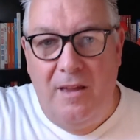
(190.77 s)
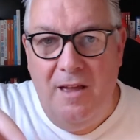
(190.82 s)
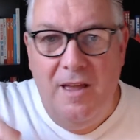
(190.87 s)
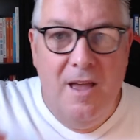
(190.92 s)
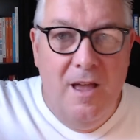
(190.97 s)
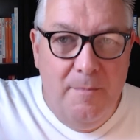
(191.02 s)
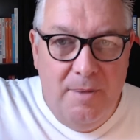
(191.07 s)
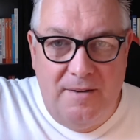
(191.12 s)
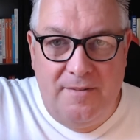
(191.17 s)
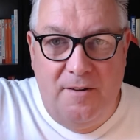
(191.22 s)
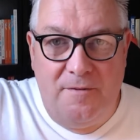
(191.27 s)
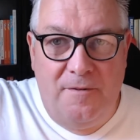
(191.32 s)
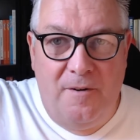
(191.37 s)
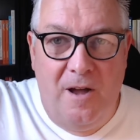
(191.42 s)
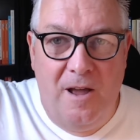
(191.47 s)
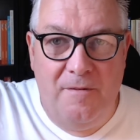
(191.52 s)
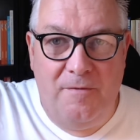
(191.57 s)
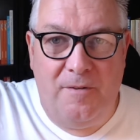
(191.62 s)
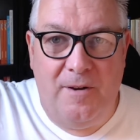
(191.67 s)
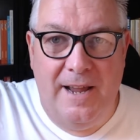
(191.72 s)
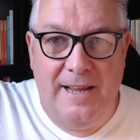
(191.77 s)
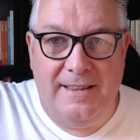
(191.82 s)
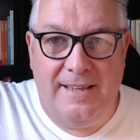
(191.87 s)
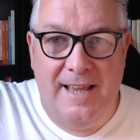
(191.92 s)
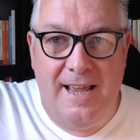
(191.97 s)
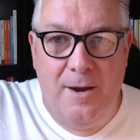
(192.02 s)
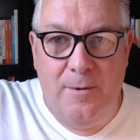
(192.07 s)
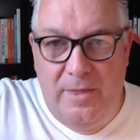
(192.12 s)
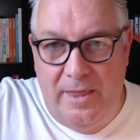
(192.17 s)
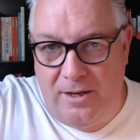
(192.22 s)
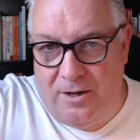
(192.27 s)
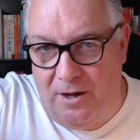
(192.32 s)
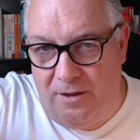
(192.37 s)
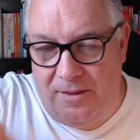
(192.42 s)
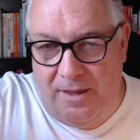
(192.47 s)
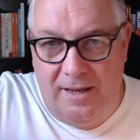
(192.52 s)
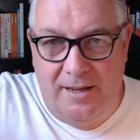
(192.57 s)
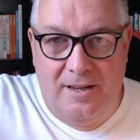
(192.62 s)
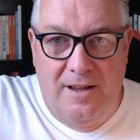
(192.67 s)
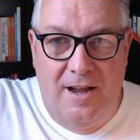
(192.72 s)
Bit of a firefight there when they got their
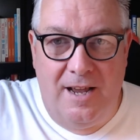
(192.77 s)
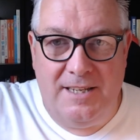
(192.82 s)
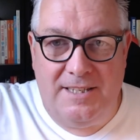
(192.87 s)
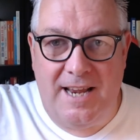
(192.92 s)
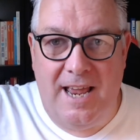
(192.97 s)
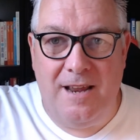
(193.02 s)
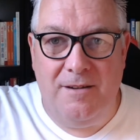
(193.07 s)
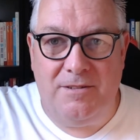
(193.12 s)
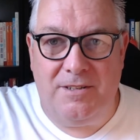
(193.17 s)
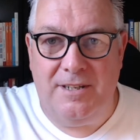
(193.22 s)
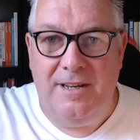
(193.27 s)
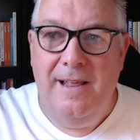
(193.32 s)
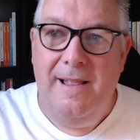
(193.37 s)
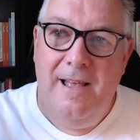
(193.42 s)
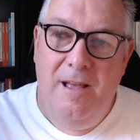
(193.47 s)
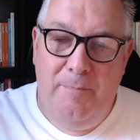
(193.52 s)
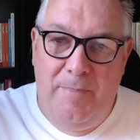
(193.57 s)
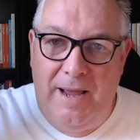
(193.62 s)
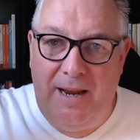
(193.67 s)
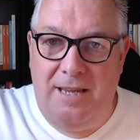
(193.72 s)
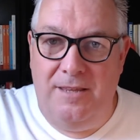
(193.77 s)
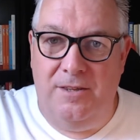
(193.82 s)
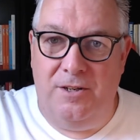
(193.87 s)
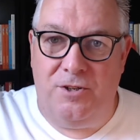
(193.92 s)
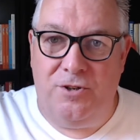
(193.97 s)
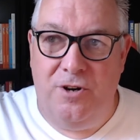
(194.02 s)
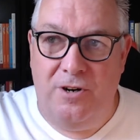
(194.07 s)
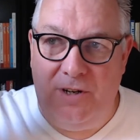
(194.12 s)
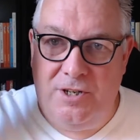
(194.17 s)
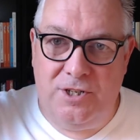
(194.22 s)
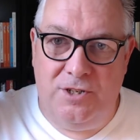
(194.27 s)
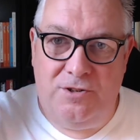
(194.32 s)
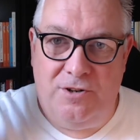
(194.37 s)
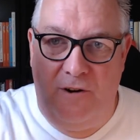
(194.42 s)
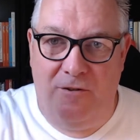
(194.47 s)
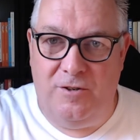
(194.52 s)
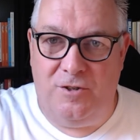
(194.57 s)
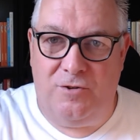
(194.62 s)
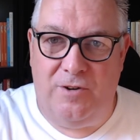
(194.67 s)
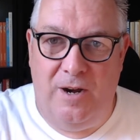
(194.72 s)
guys out, back in the trucks, drove
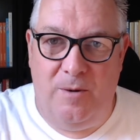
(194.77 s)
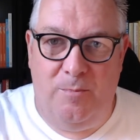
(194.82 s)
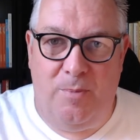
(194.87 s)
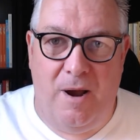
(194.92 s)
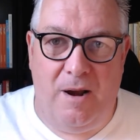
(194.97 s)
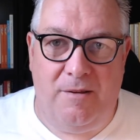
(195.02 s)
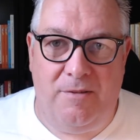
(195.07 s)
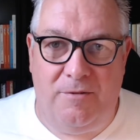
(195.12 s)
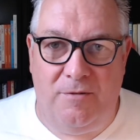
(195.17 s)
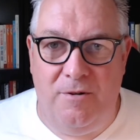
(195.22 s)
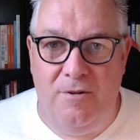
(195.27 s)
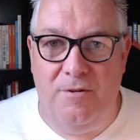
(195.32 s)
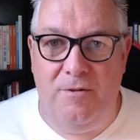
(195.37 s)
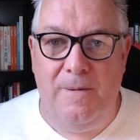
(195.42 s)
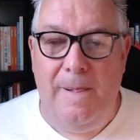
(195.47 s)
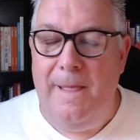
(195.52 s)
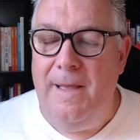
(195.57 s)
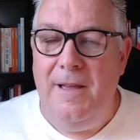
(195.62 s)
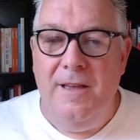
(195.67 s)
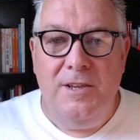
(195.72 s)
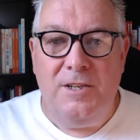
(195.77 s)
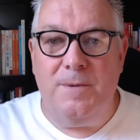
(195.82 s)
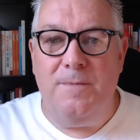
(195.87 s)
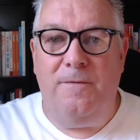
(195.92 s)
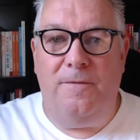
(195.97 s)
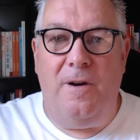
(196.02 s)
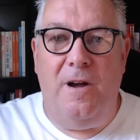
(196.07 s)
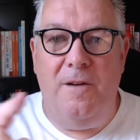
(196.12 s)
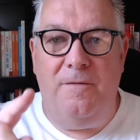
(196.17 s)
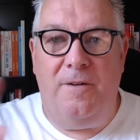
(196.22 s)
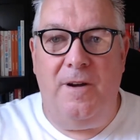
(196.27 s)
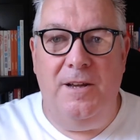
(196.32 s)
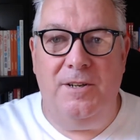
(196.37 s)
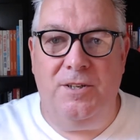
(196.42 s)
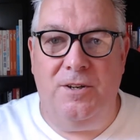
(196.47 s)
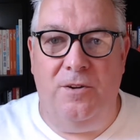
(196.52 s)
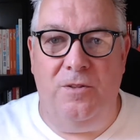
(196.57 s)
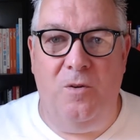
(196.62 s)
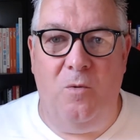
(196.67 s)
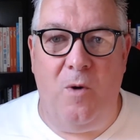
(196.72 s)
straight back through. Some firefighting on
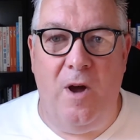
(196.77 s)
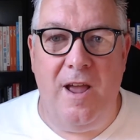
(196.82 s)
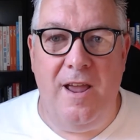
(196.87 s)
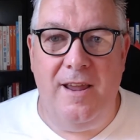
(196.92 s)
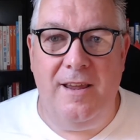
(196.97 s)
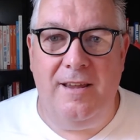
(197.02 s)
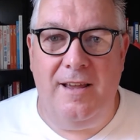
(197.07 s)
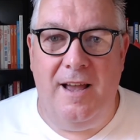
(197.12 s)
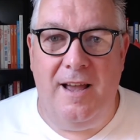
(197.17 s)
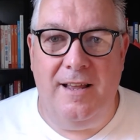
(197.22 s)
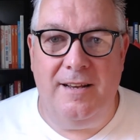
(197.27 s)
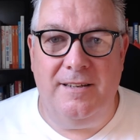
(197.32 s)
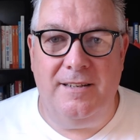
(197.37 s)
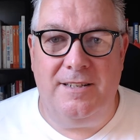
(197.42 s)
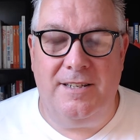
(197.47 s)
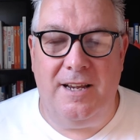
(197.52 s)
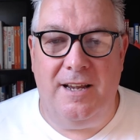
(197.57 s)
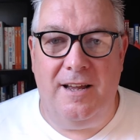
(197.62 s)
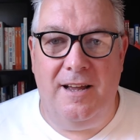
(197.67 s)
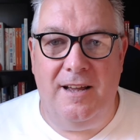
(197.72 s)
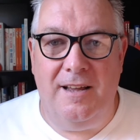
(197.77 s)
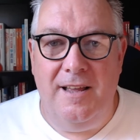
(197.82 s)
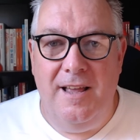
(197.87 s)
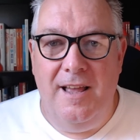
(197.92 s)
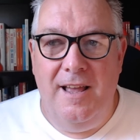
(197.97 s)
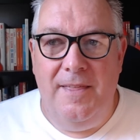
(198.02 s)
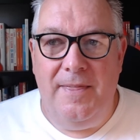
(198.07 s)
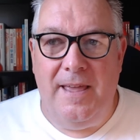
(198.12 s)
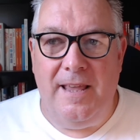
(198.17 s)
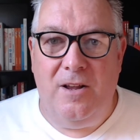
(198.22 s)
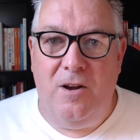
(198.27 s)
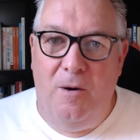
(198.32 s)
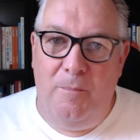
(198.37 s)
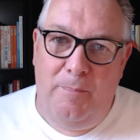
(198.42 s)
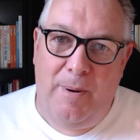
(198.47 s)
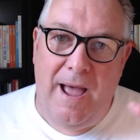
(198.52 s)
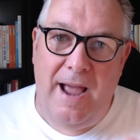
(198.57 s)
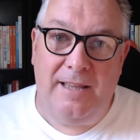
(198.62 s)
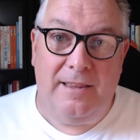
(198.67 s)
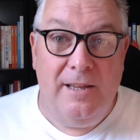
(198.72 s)
the way, and they got
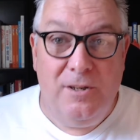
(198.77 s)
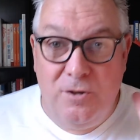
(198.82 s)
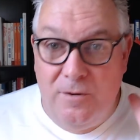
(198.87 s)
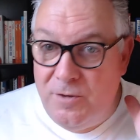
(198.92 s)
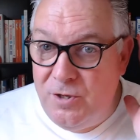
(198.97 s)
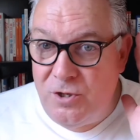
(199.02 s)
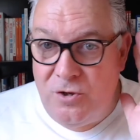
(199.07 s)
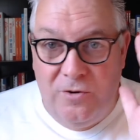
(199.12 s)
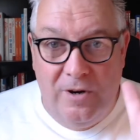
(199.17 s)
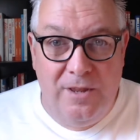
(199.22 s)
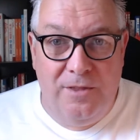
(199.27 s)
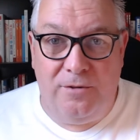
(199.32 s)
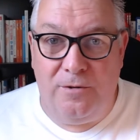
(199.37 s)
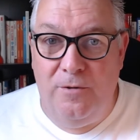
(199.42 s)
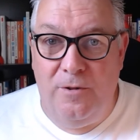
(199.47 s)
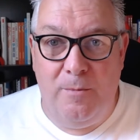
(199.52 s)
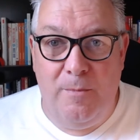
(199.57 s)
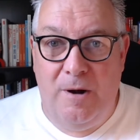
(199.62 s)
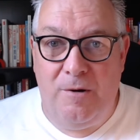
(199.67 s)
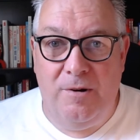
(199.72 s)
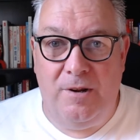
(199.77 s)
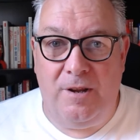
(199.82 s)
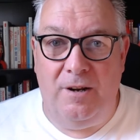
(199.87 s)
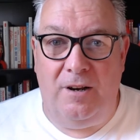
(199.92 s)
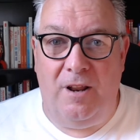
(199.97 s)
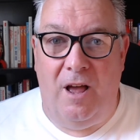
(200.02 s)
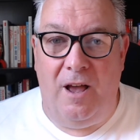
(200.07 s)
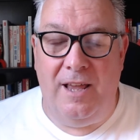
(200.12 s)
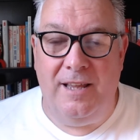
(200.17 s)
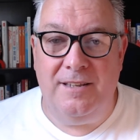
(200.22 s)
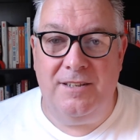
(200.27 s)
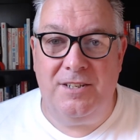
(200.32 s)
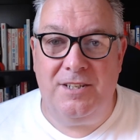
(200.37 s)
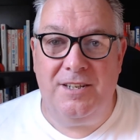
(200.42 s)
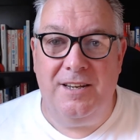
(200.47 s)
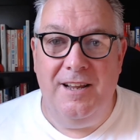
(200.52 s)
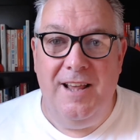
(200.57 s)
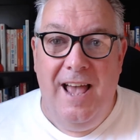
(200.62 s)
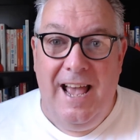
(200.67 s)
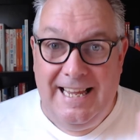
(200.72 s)
back. They drove straight through the American lines
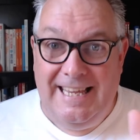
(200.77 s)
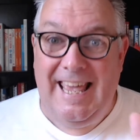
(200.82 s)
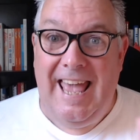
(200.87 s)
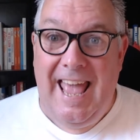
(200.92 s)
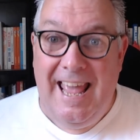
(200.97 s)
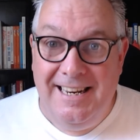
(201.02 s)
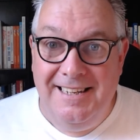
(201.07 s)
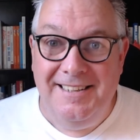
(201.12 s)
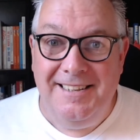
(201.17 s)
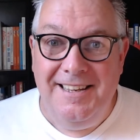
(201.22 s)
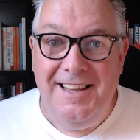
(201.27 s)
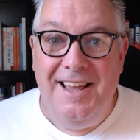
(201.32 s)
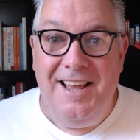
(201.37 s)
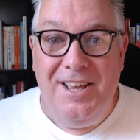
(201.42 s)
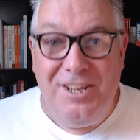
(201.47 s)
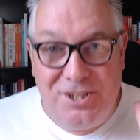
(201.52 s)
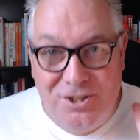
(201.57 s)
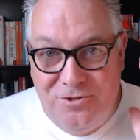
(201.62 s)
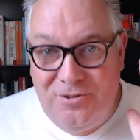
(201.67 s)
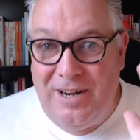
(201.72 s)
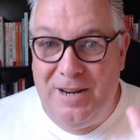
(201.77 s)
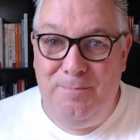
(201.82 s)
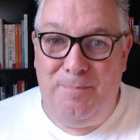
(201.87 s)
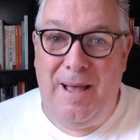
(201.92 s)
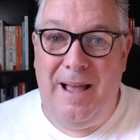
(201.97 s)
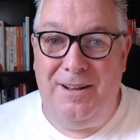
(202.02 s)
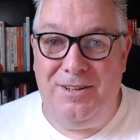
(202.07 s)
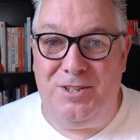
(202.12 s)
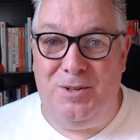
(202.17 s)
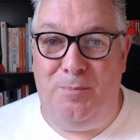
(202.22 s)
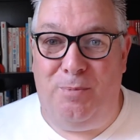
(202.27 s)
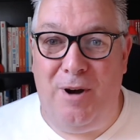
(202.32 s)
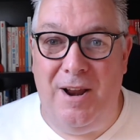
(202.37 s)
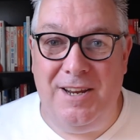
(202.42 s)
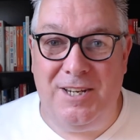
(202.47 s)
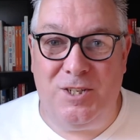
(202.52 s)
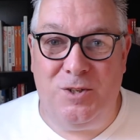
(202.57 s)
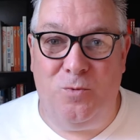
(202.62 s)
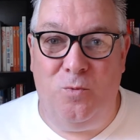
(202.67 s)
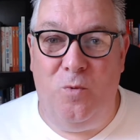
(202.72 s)
again, straight back to
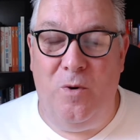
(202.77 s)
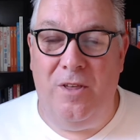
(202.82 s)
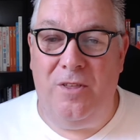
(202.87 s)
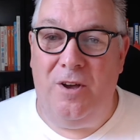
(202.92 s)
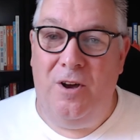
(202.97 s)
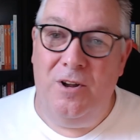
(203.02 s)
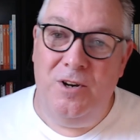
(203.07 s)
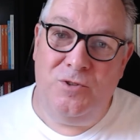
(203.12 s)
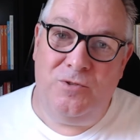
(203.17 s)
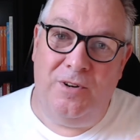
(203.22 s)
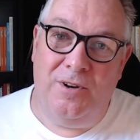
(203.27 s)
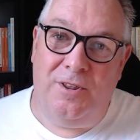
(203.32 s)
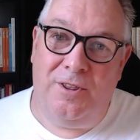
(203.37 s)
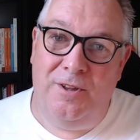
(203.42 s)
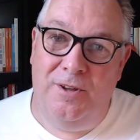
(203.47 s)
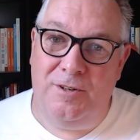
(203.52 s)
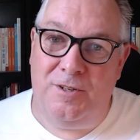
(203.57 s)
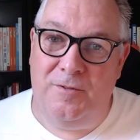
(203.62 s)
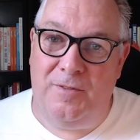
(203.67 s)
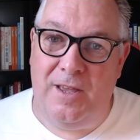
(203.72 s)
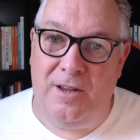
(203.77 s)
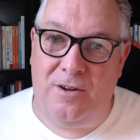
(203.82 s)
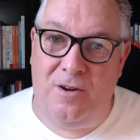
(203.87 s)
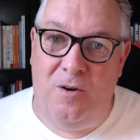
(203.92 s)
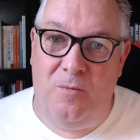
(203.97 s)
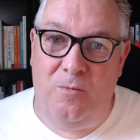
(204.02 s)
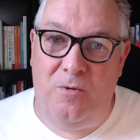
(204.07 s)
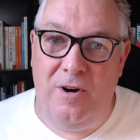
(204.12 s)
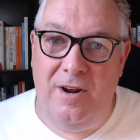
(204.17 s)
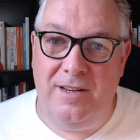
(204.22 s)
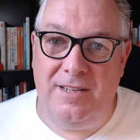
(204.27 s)
Brest with 130 of their comrades.